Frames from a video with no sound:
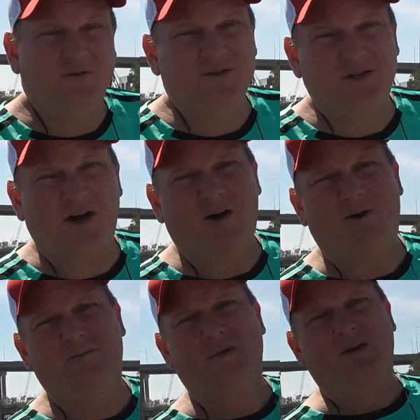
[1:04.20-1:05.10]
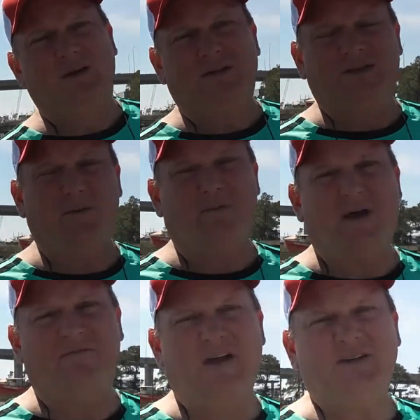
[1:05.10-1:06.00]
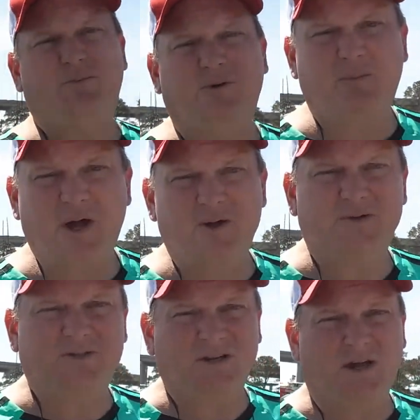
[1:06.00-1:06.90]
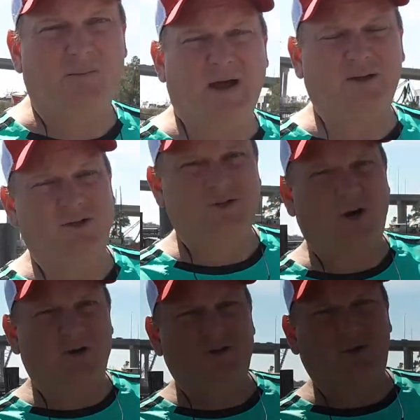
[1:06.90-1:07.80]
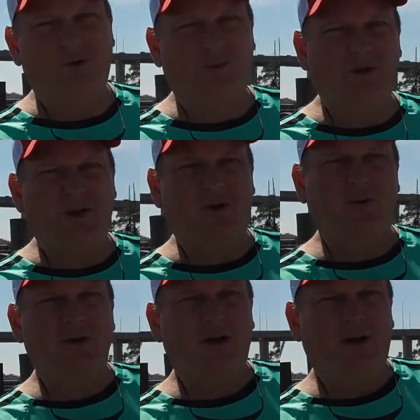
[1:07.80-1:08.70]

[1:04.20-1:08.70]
if you saw some of my Facebook posts about the charter school bill,